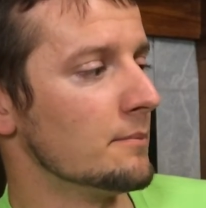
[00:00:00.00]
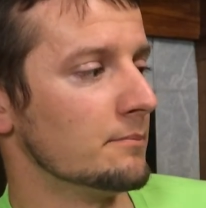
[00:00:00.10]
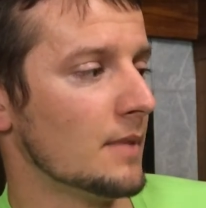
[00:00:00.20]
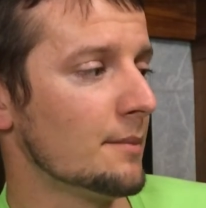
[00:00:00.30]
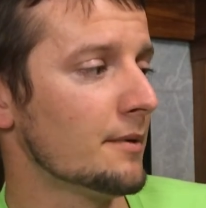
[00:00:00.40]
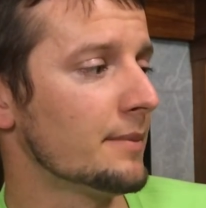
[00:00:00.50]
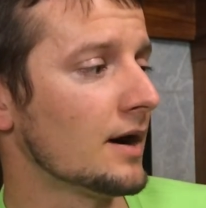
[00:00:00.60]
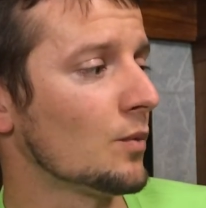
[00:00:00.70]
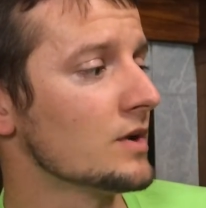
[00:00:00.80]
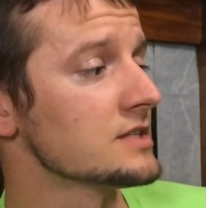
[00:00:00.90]
Mama
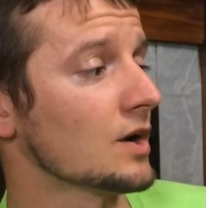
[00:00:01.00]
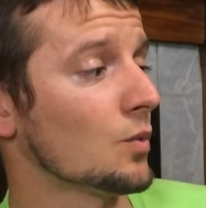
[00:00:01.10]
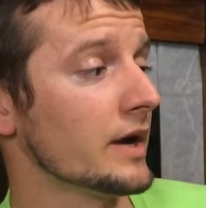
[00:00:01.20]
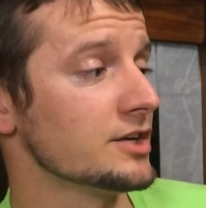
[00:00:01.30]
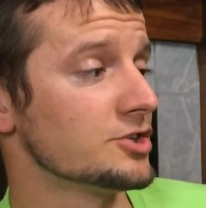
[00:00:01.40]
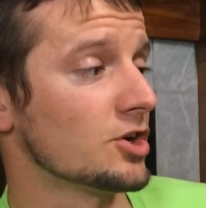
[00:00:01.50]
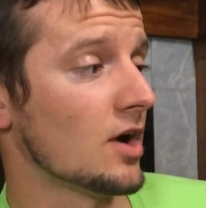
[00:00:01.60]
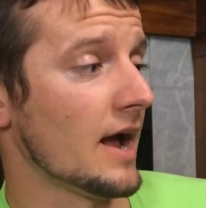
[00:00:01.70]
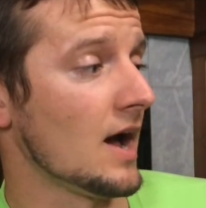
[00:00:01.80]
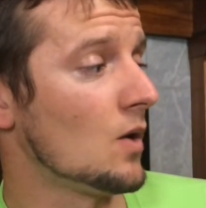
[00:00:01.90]
Bear wasn't quite sure
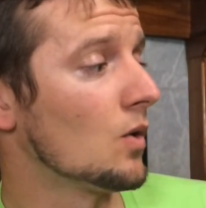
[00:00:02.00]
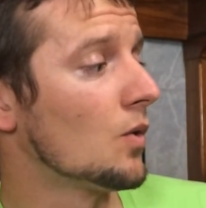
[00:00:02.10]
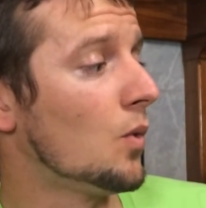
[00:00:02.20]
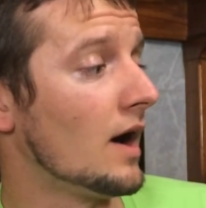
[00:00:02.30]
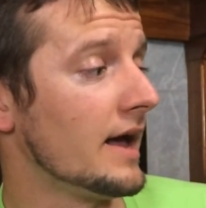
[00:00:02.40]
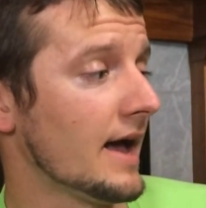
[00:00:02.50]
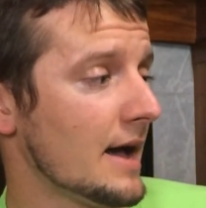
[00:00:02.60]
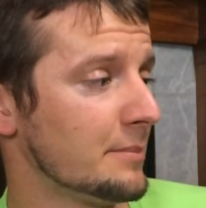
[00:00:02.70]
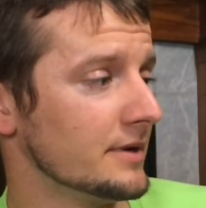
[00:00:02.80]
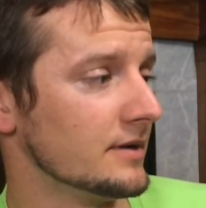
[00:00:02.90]
how or why it
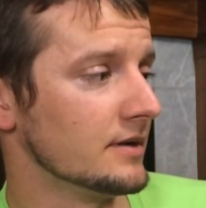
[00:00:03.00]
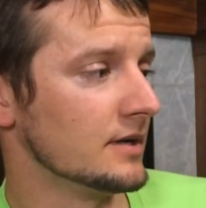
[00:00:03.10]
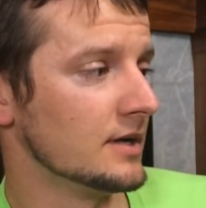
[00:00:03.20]
happened,